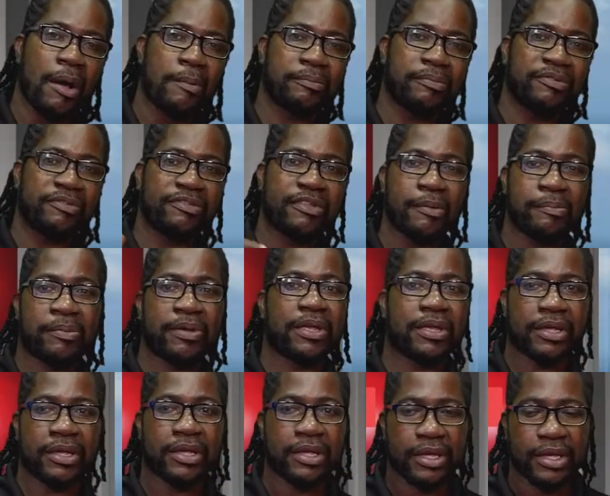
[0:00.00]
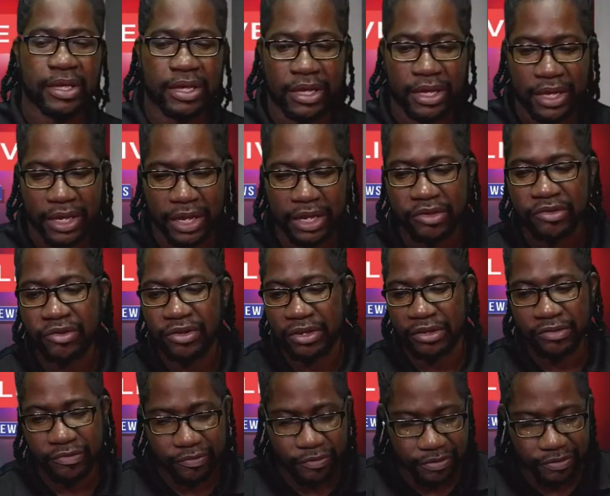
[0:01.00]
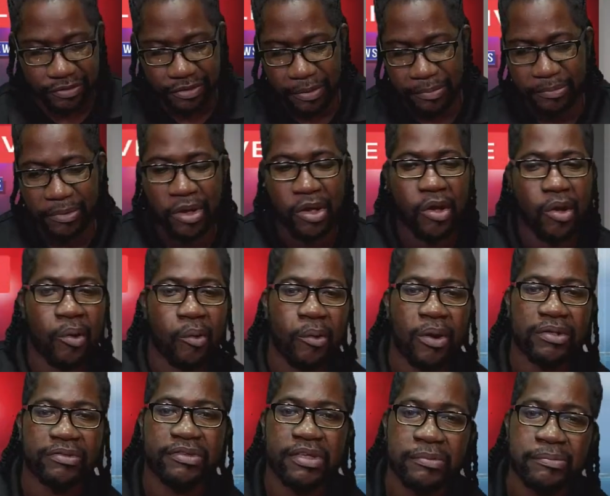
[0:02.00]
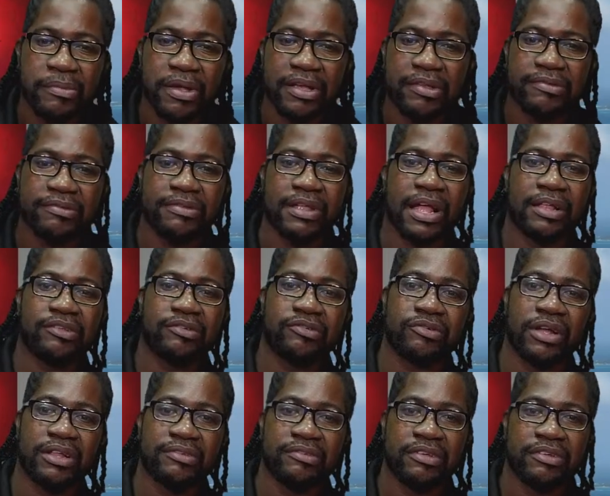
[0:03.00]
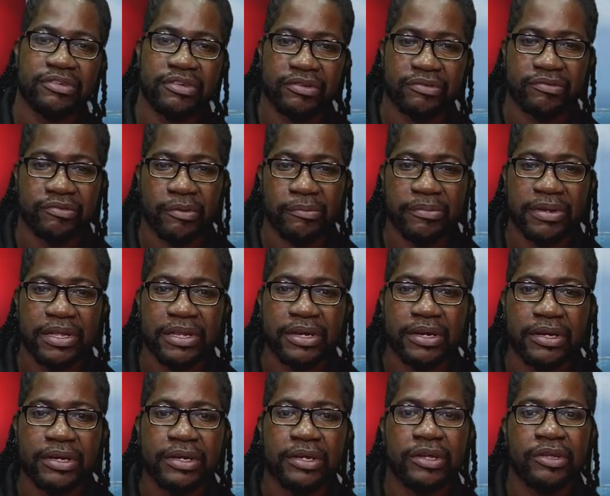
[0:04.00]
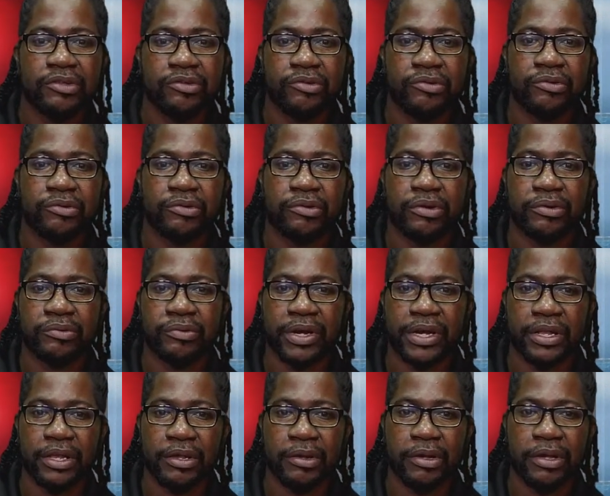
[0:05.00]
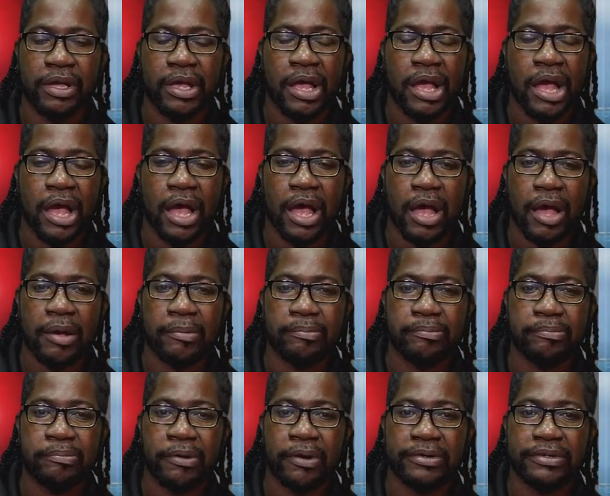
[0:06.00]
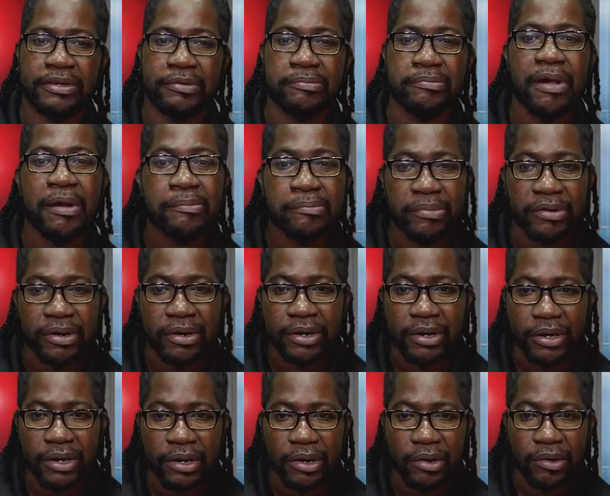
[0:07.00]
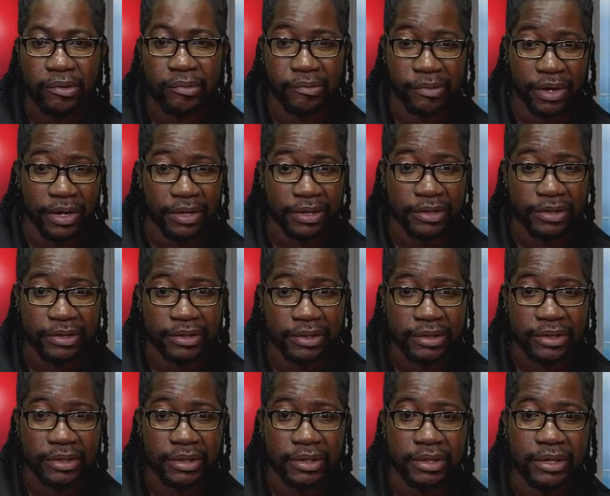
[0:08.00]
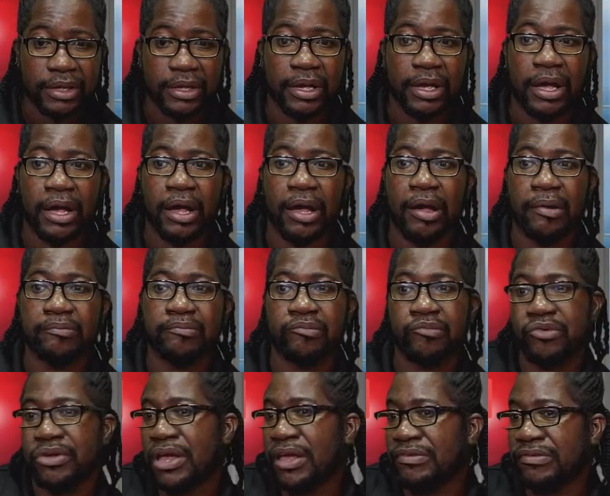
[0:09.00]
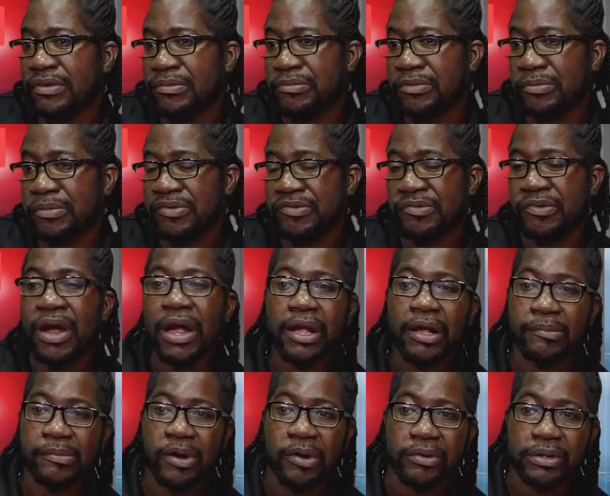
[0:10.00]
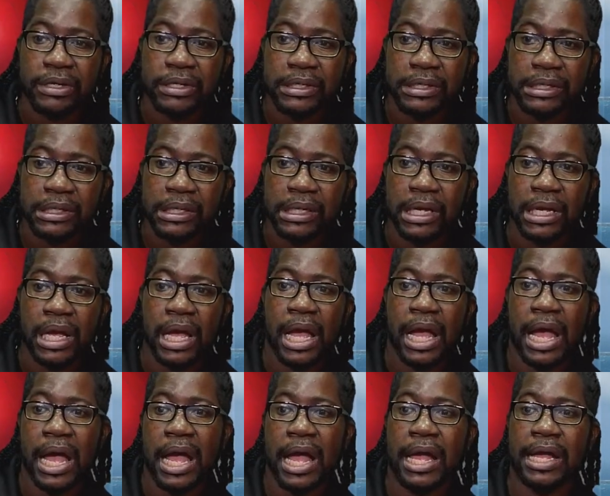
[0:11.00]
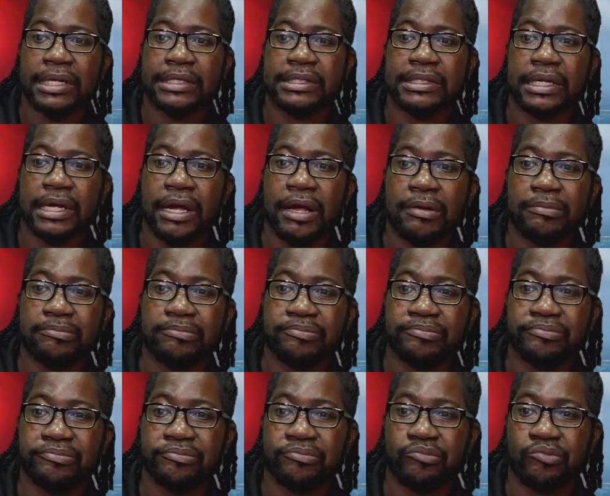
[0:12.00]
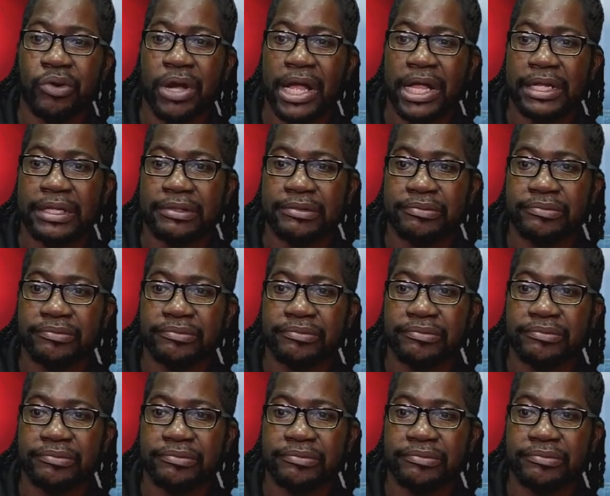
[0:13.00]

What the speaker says: stepping into his footstep once he makes that transition from leader to a regular party member. Well, we ask him to be frank about it, and well,